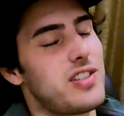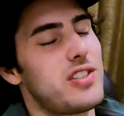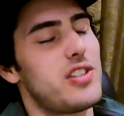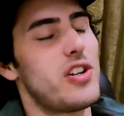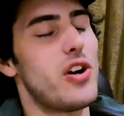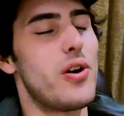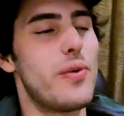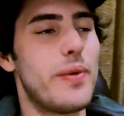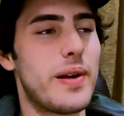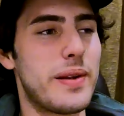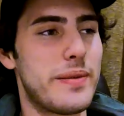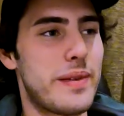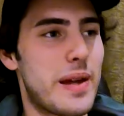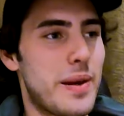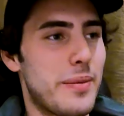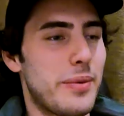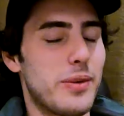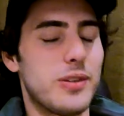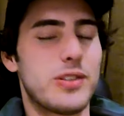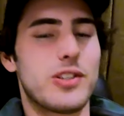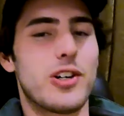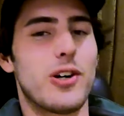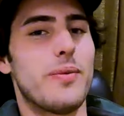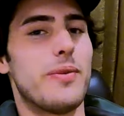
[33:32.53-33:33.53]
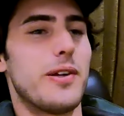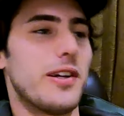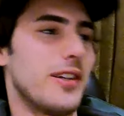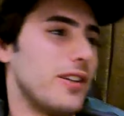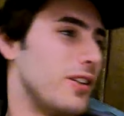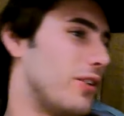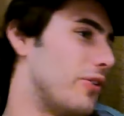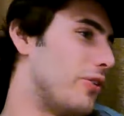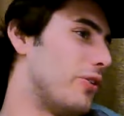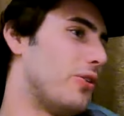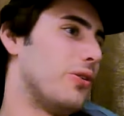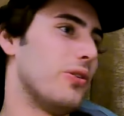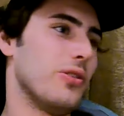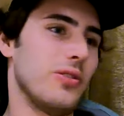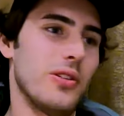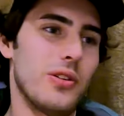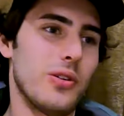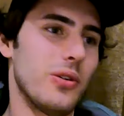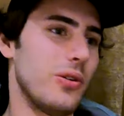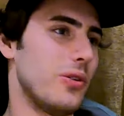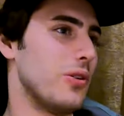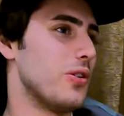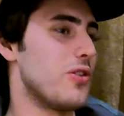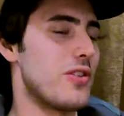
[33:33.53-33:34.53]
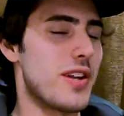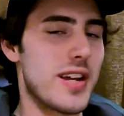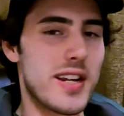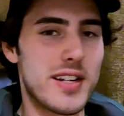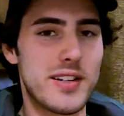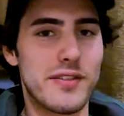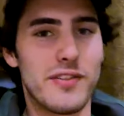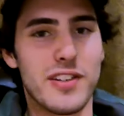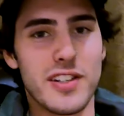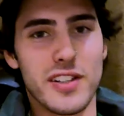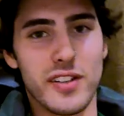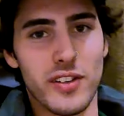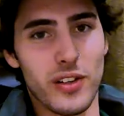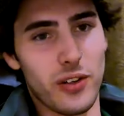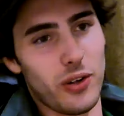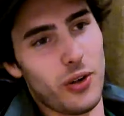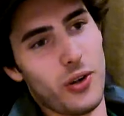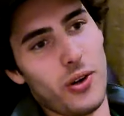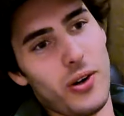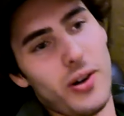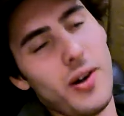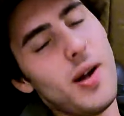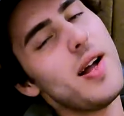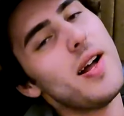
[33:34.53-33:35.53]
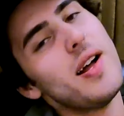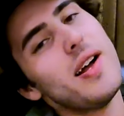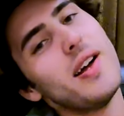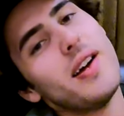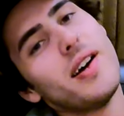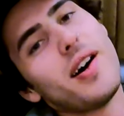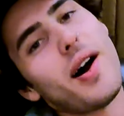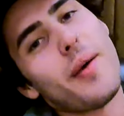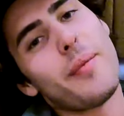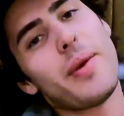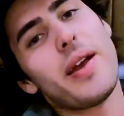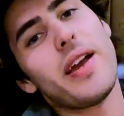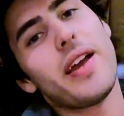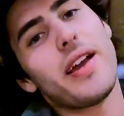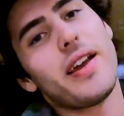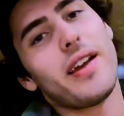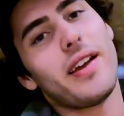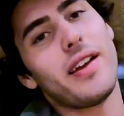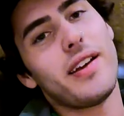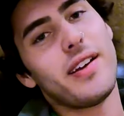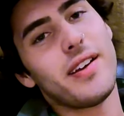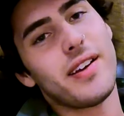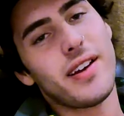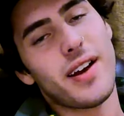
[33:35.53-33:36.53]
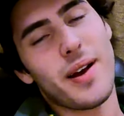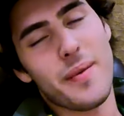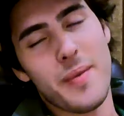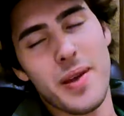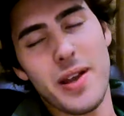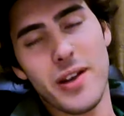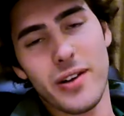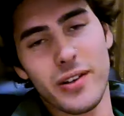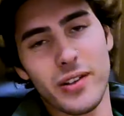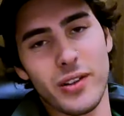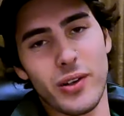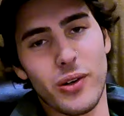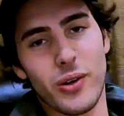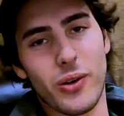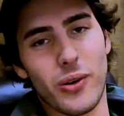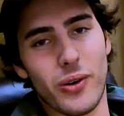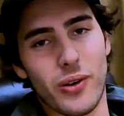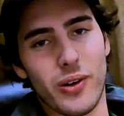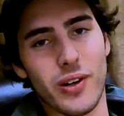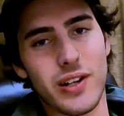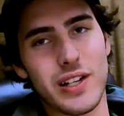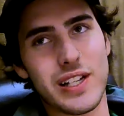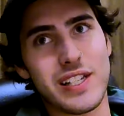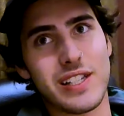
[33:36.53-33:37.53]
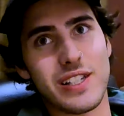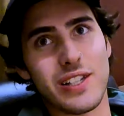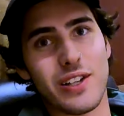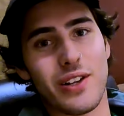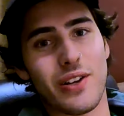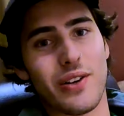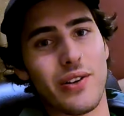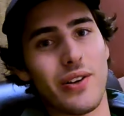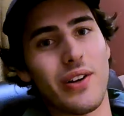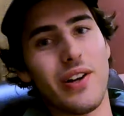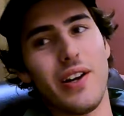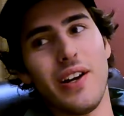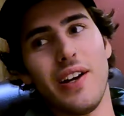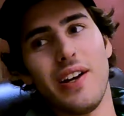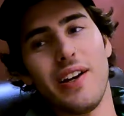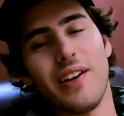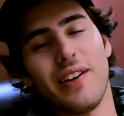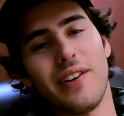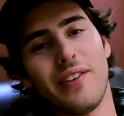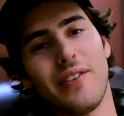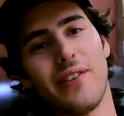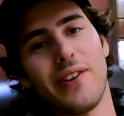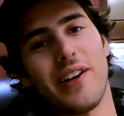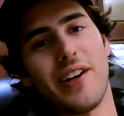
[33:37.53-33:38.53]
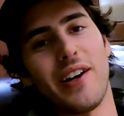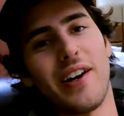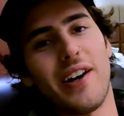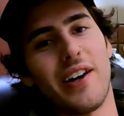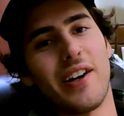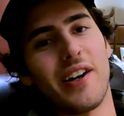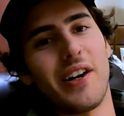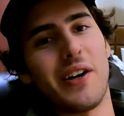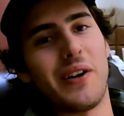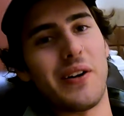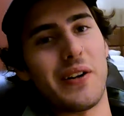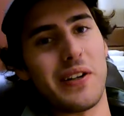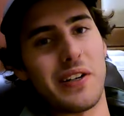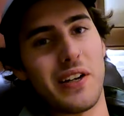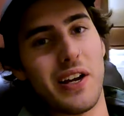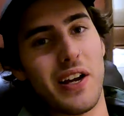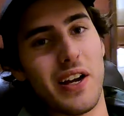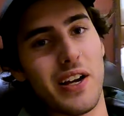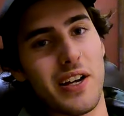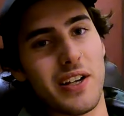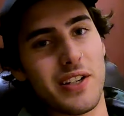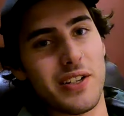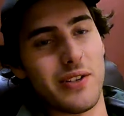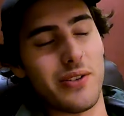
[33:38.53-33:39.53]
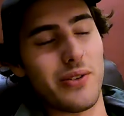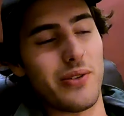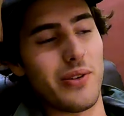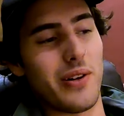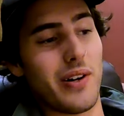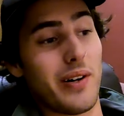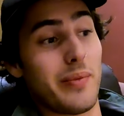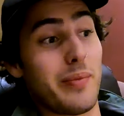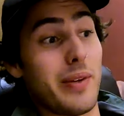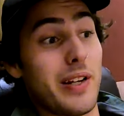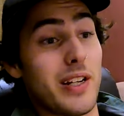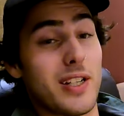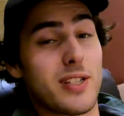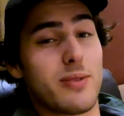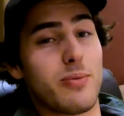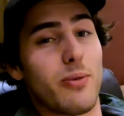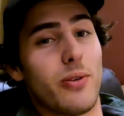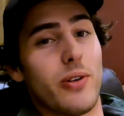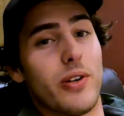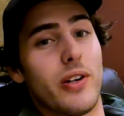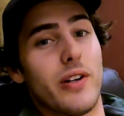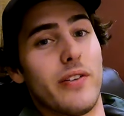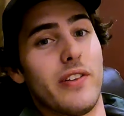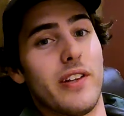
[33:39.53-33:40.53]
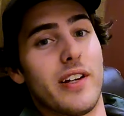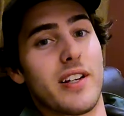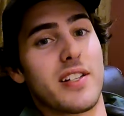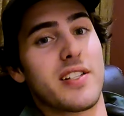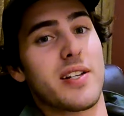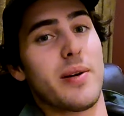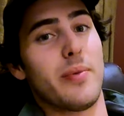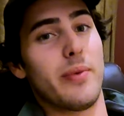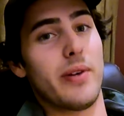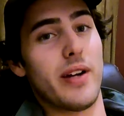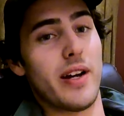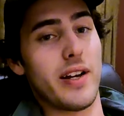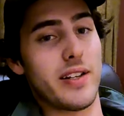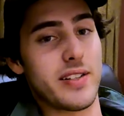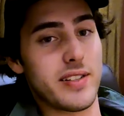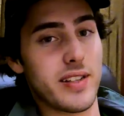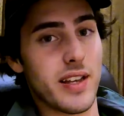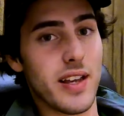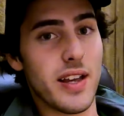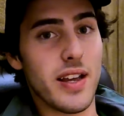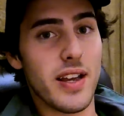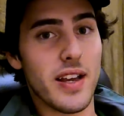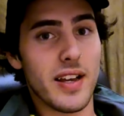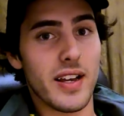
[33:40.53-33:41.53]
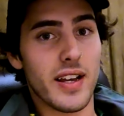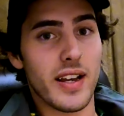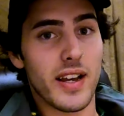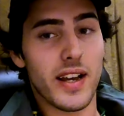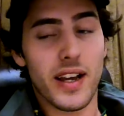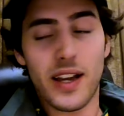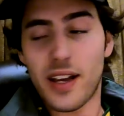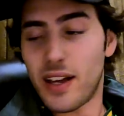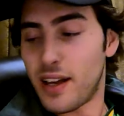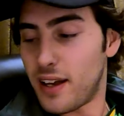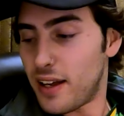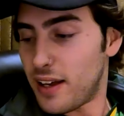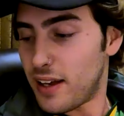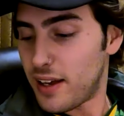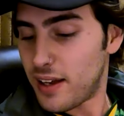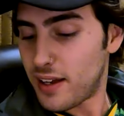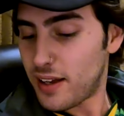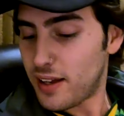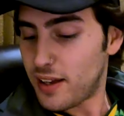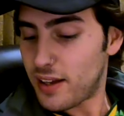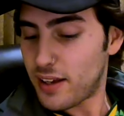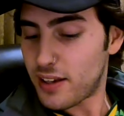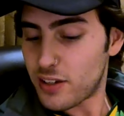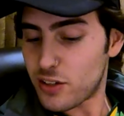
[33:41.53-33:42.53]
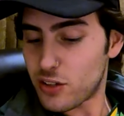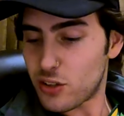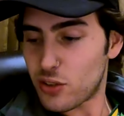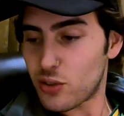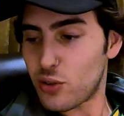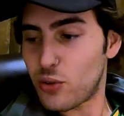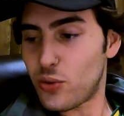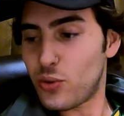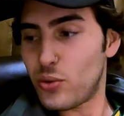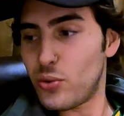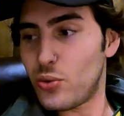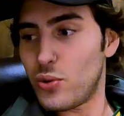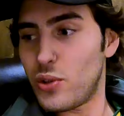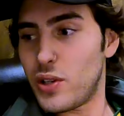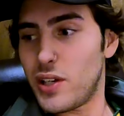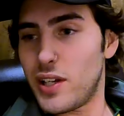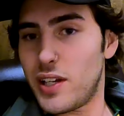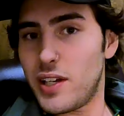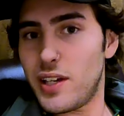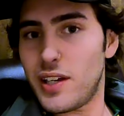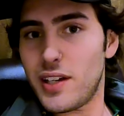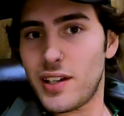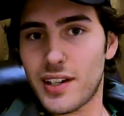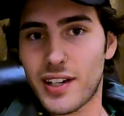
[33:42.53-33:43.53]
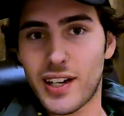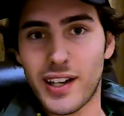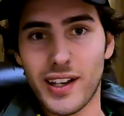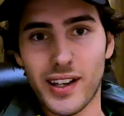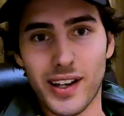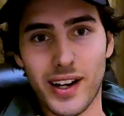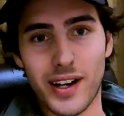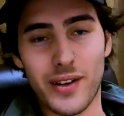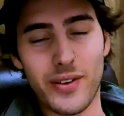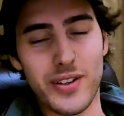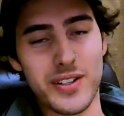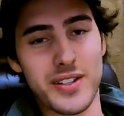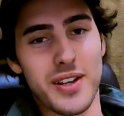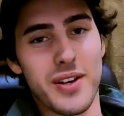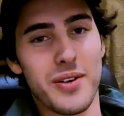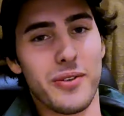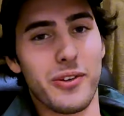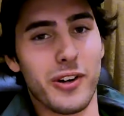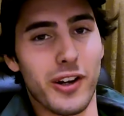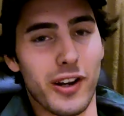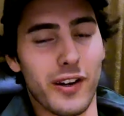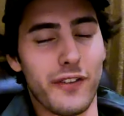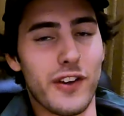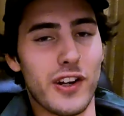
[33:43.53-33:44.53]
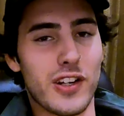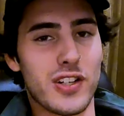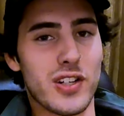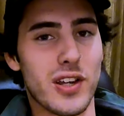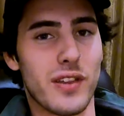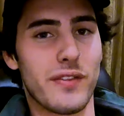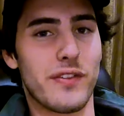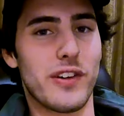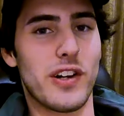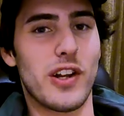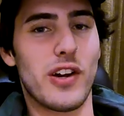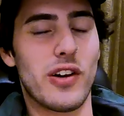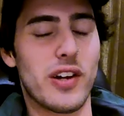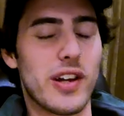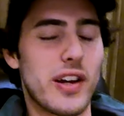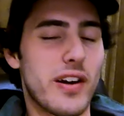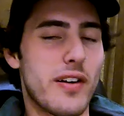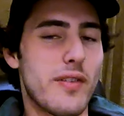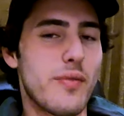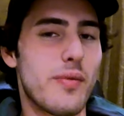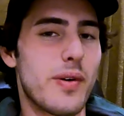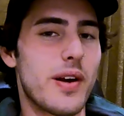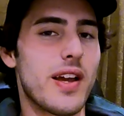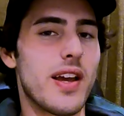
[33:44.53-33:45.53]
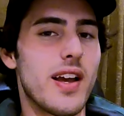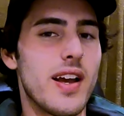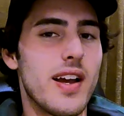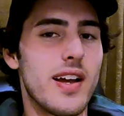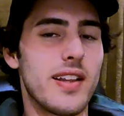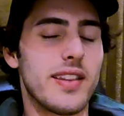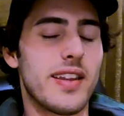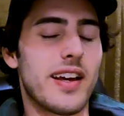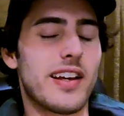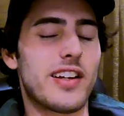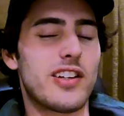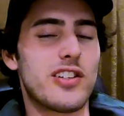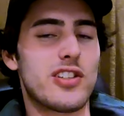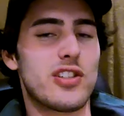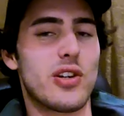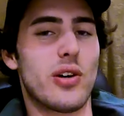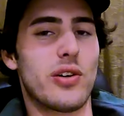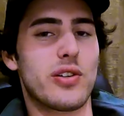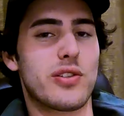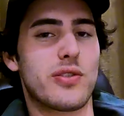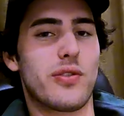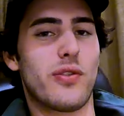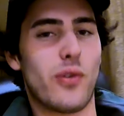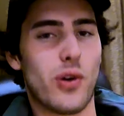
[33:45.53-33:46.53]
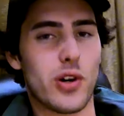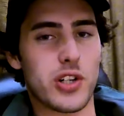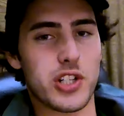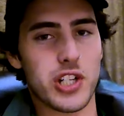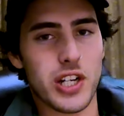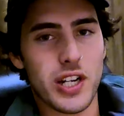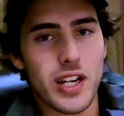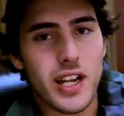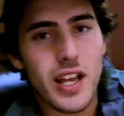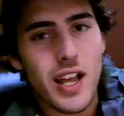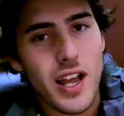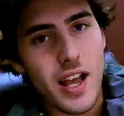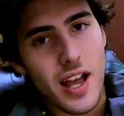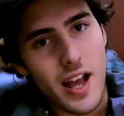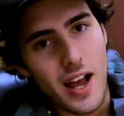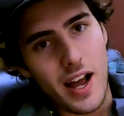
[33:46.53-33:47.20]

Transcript: So many people told me, Lahore, Lahore, you need to visit Lahore. I'm here. I'm here in Lahore. So we are going to uh, be exploring over the next couple days. Squeak. Anyways, we're going to finish up the video here, everybody. Thank you so much for watching.